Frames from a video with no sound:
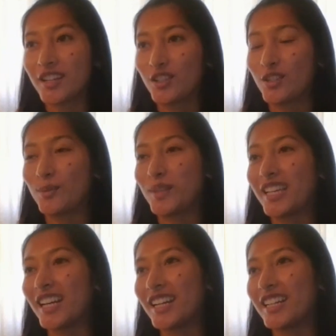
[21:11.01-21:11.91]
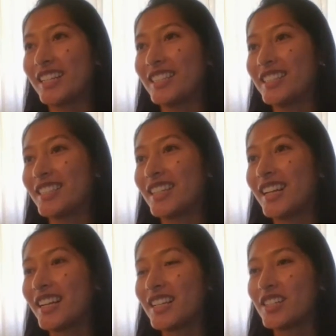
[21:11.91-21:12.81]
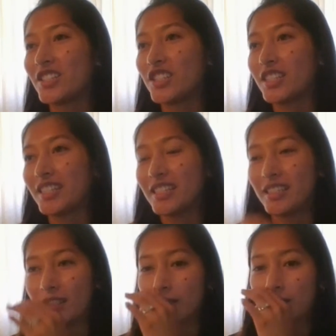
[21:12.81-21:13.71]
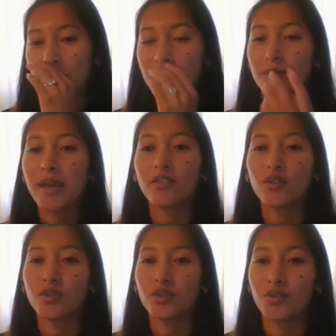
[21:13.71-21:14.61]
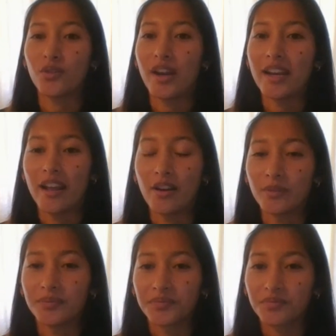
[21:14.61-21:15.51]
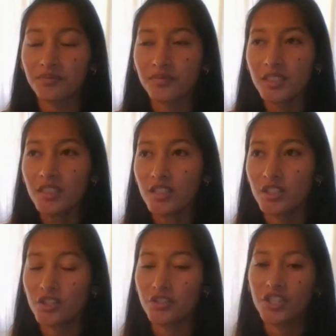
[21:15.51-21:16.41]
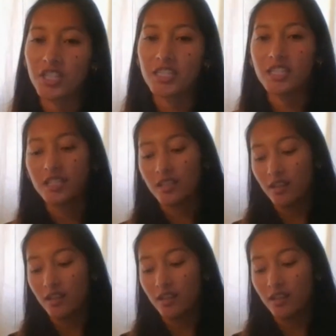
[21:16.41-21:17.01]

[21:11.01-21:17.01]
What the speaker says: just because she's in medical school right now, so she's